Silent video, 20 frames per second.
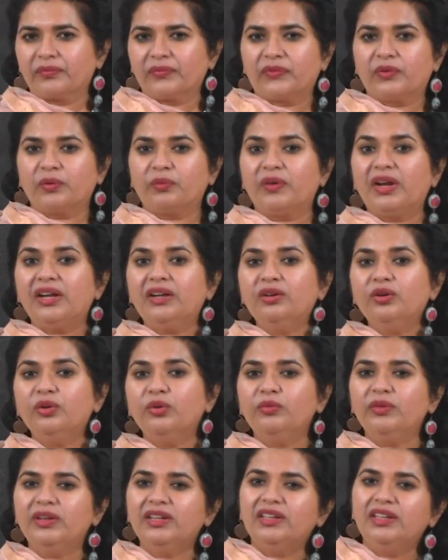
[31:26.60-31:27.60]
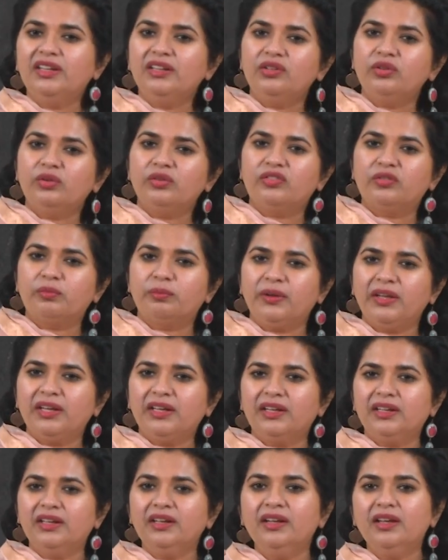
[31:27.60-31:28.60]
So, when do we need to
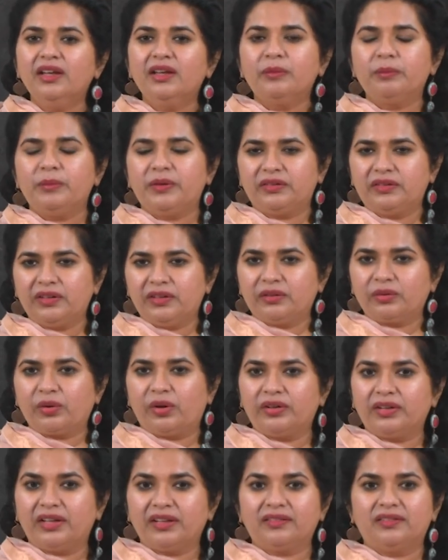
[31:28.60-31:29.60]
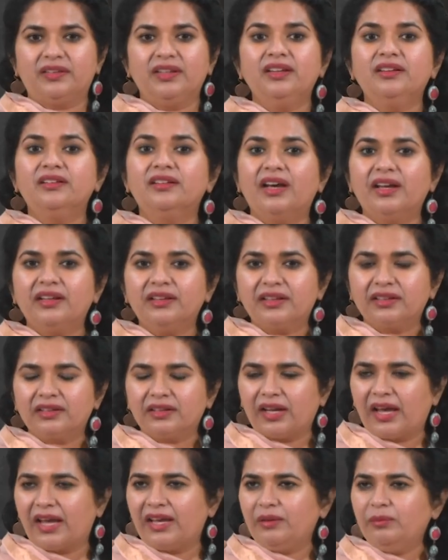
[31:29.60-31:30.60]
speak in business context? These are the
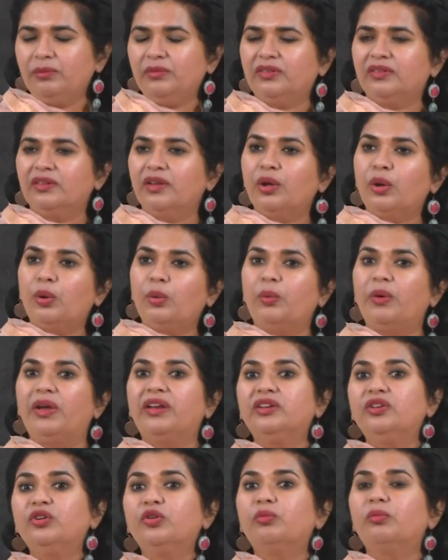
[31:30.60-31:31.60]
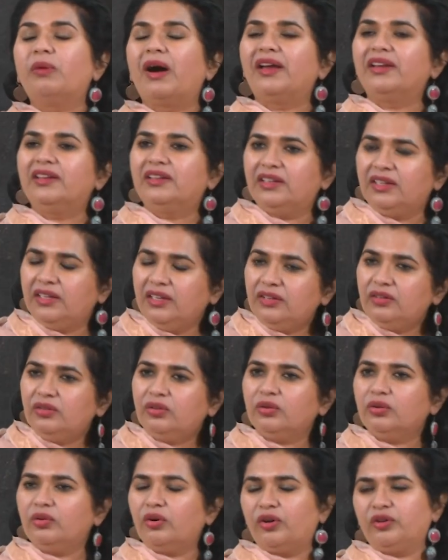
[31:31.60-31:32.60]
times when you might need
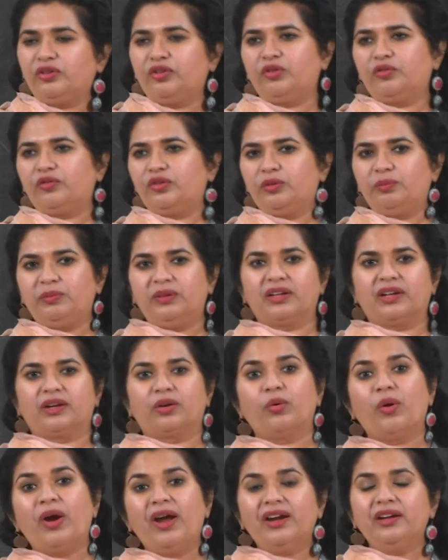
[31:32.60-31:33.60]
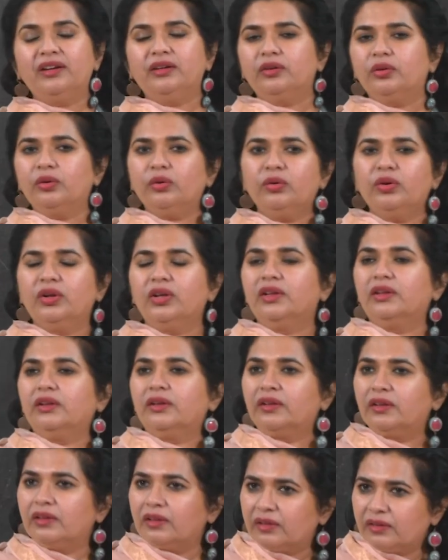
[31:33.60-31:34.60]
to, or you would be required to
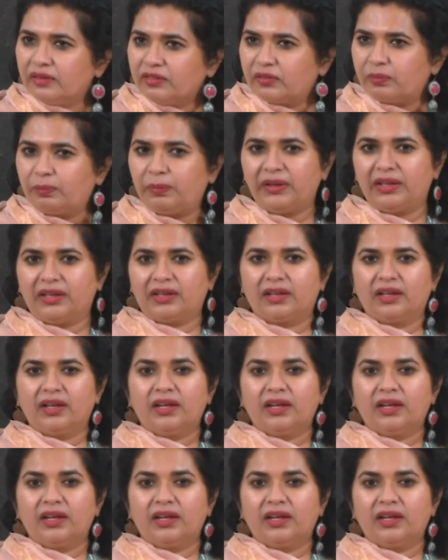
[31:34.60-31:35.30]
speak.